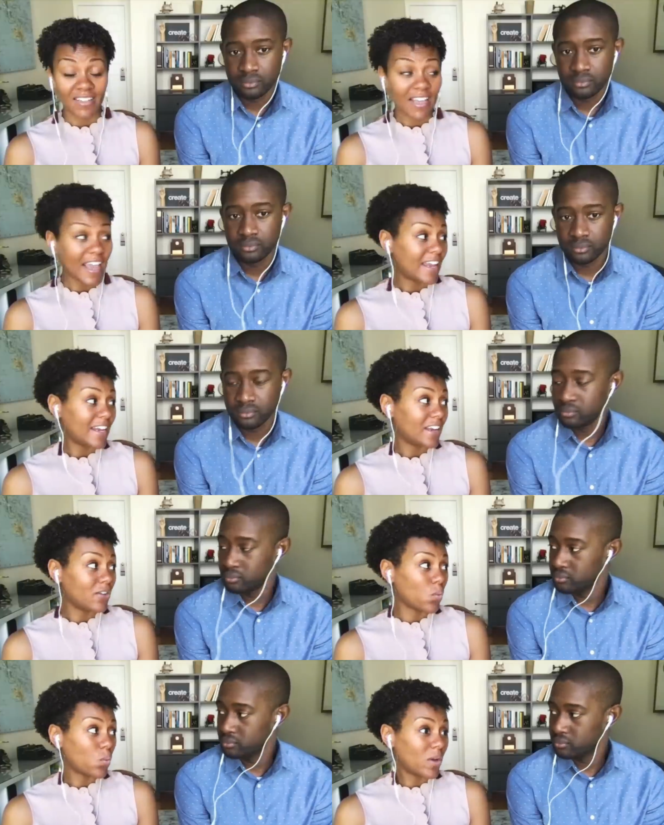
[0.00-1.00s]
Speaker 1: And
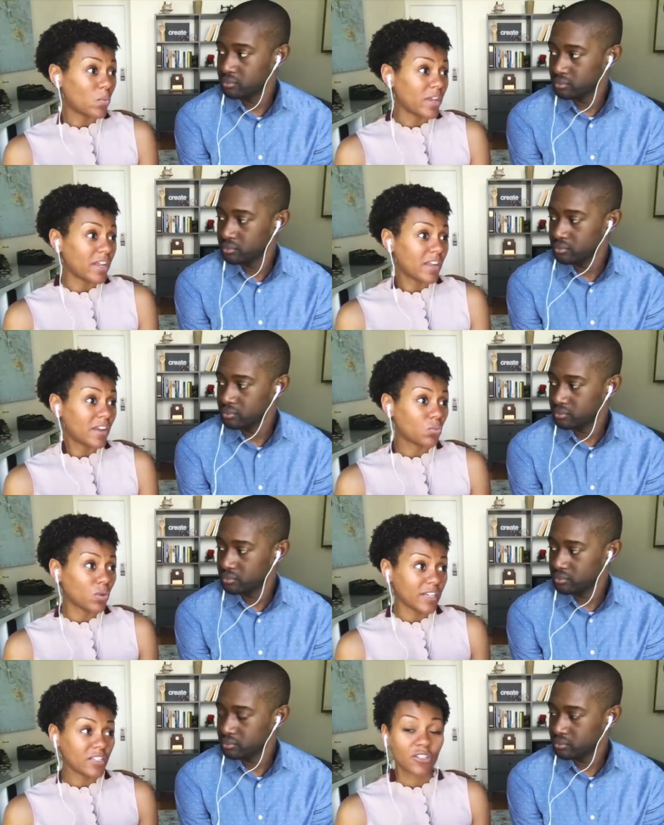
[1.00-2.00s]
when we
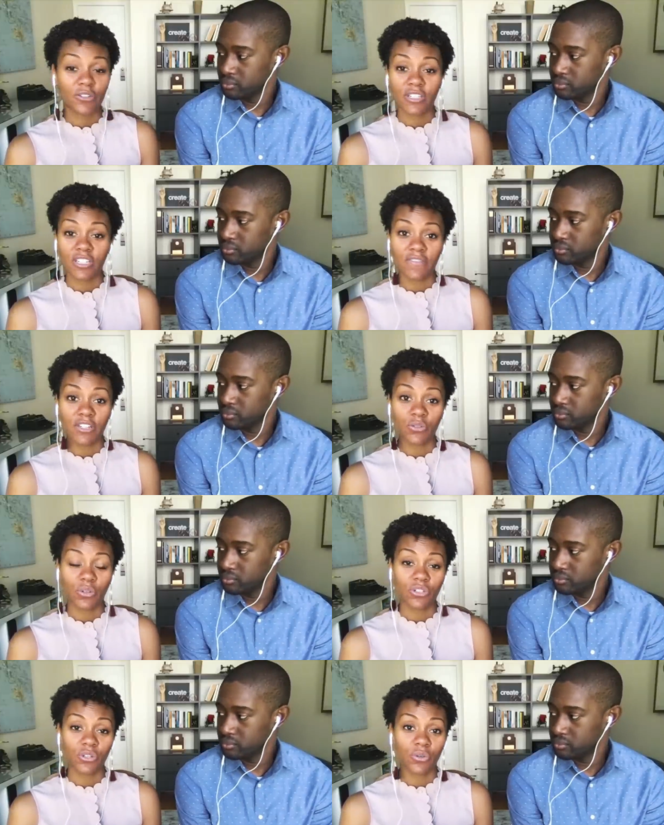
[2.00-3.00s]
run into those
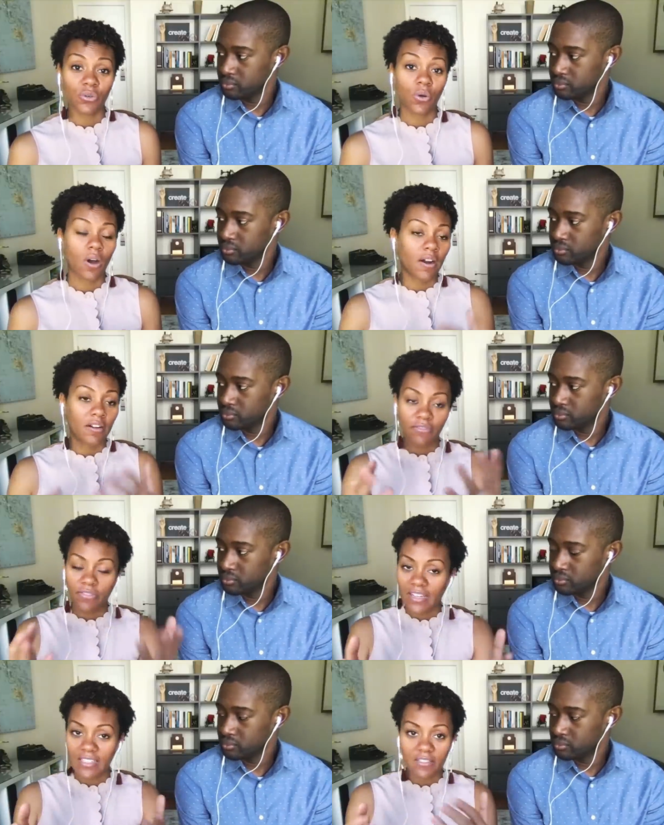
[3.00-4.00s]
individuals who aren't
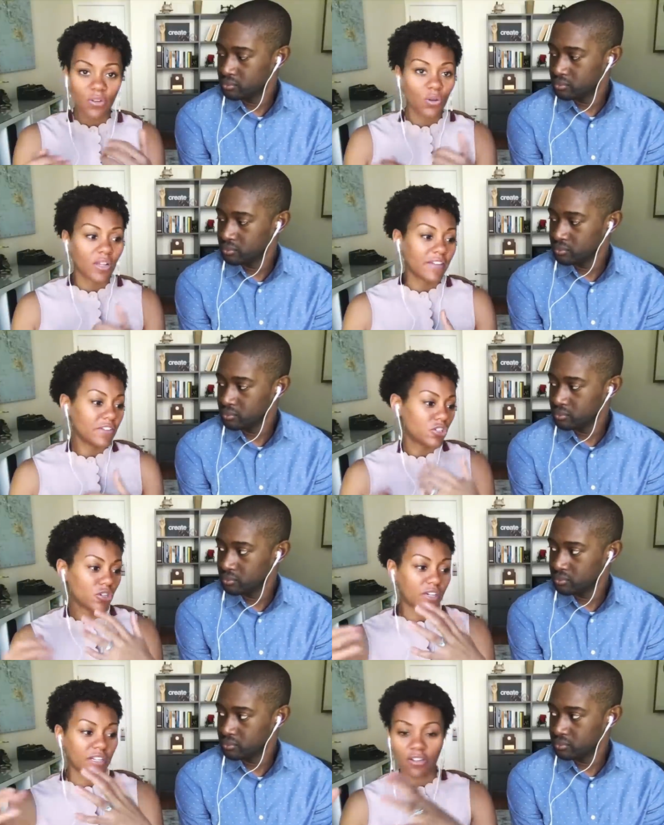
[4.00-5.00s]
fans of whole life
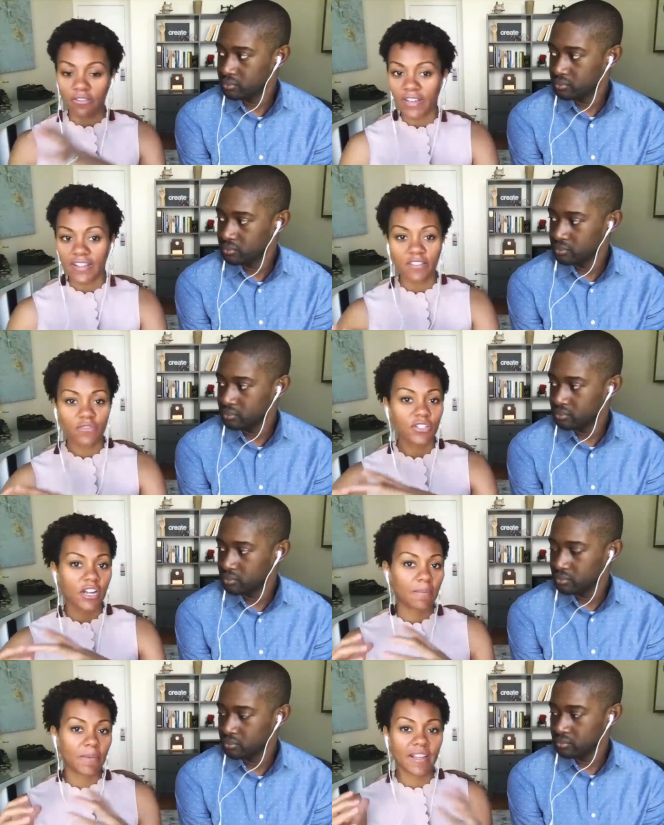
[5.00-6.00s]
insurance or fans of
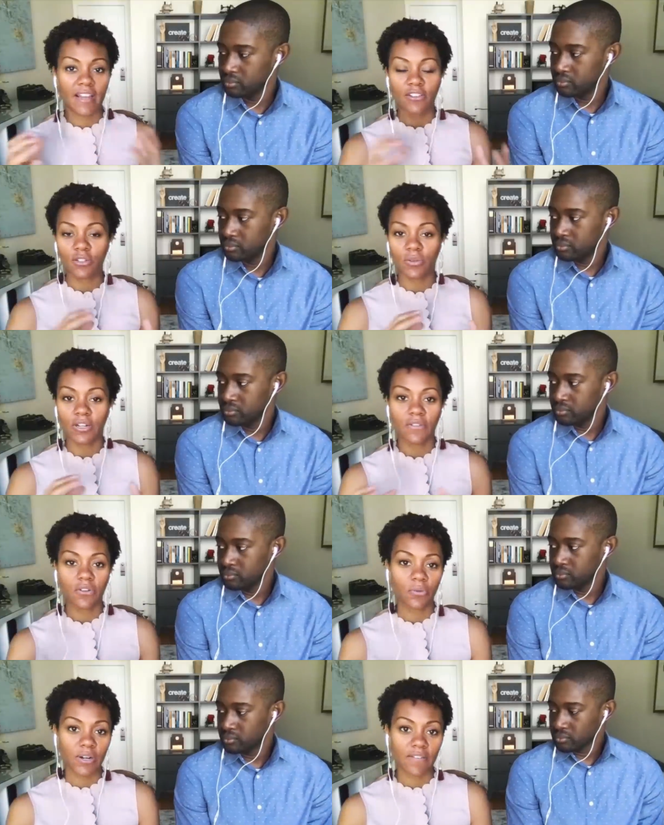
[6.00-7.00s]
retirement accounts or whatever,
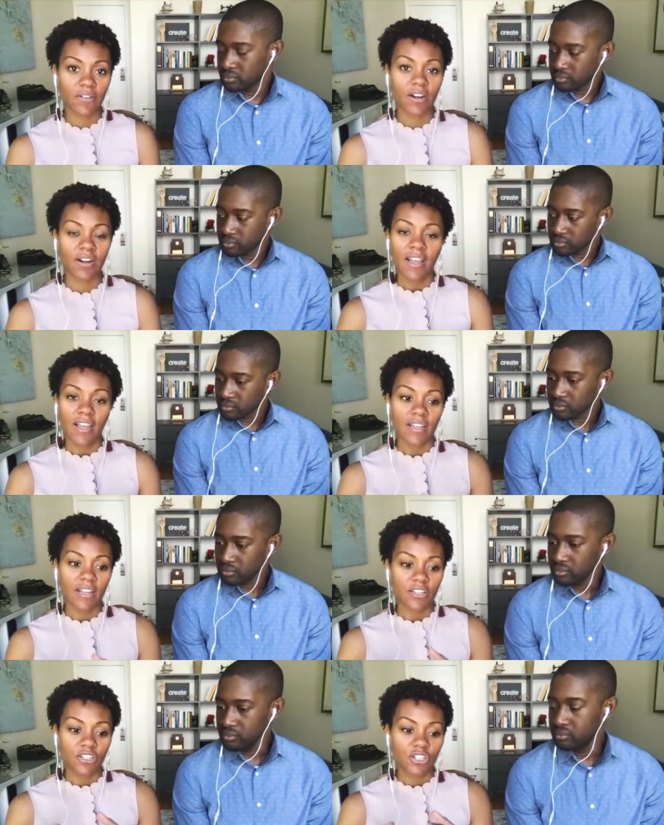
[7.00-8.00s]
or whatever, it,
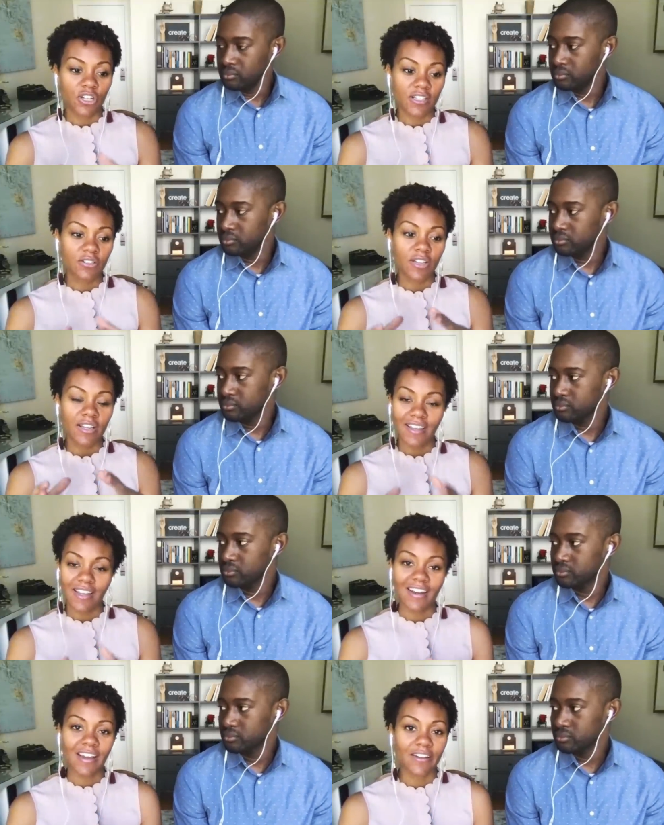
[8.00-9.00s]
it's just
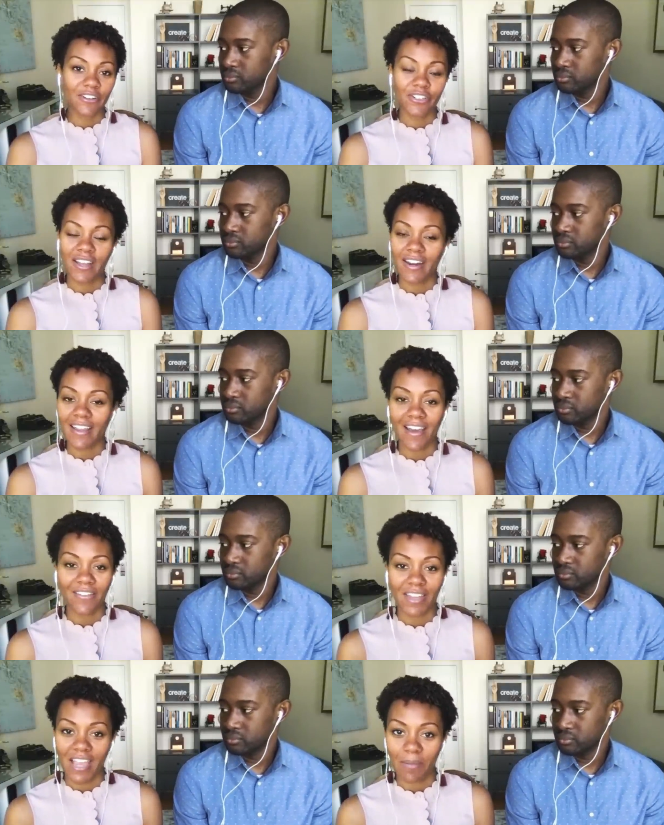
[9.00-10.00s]
again understanding how
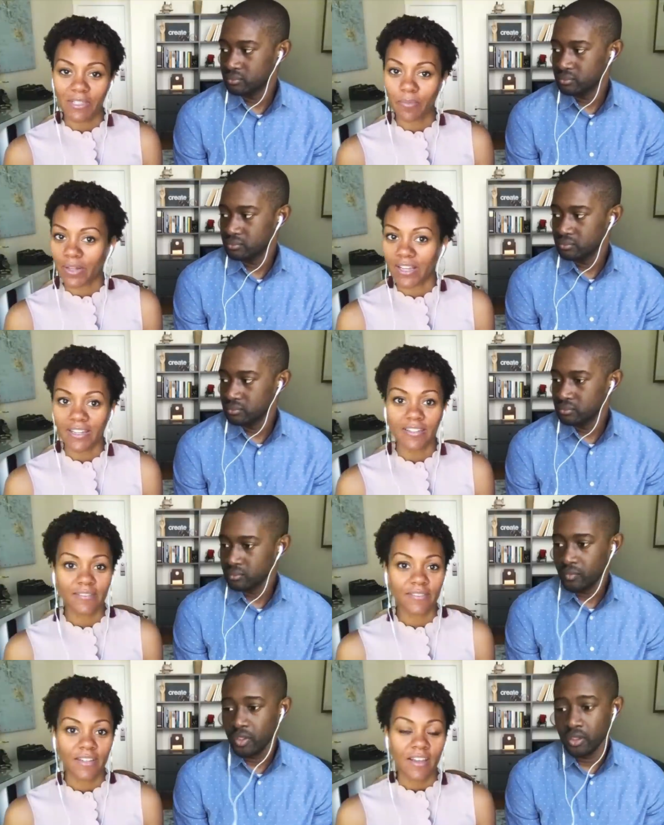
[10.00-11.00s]
the game is played
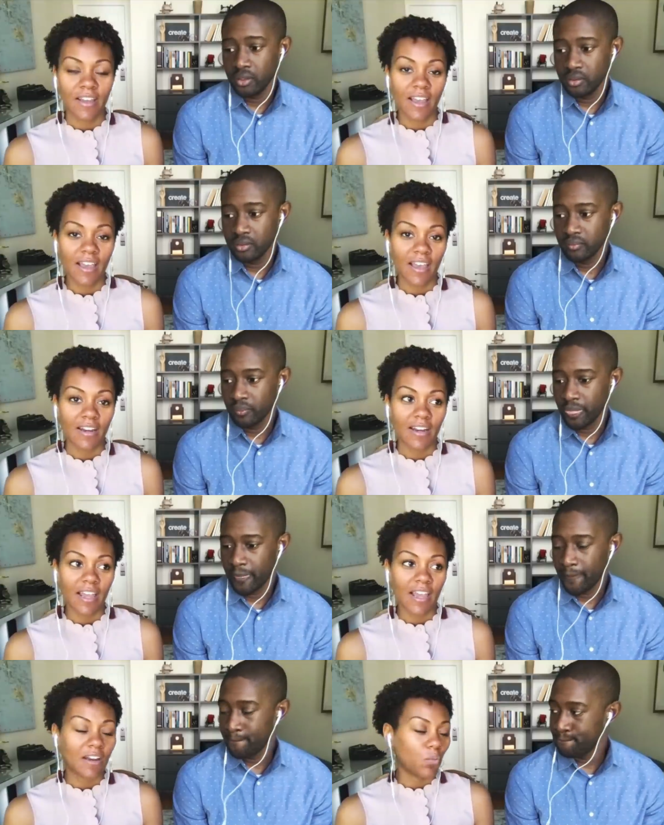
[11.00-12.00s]
yeah and
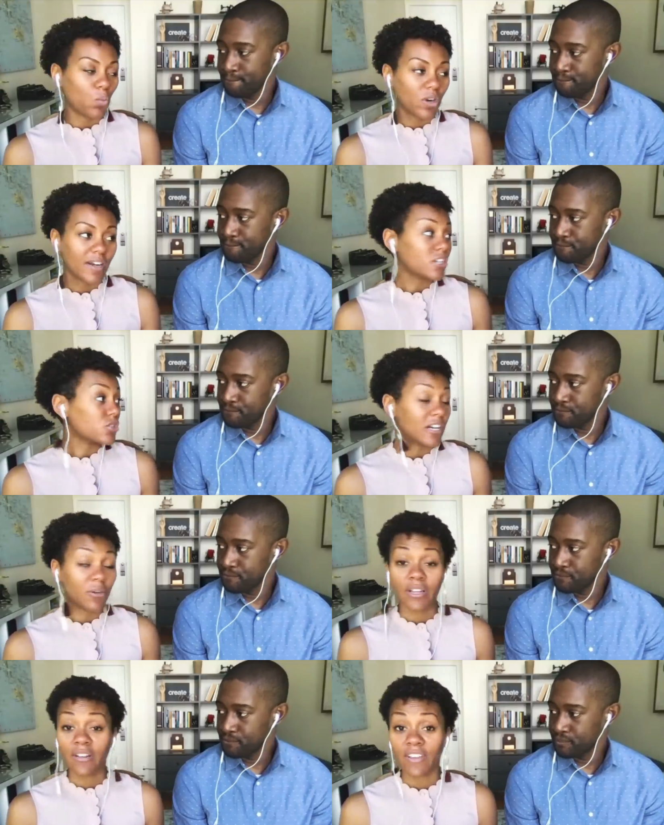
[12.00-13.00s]
and we're not trying to
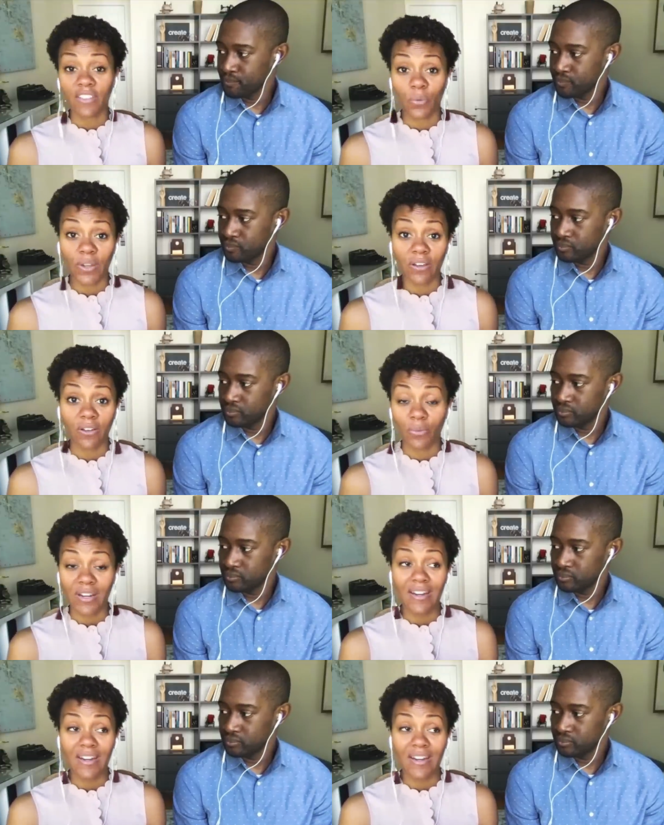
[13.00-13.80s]
reinvent the wheel we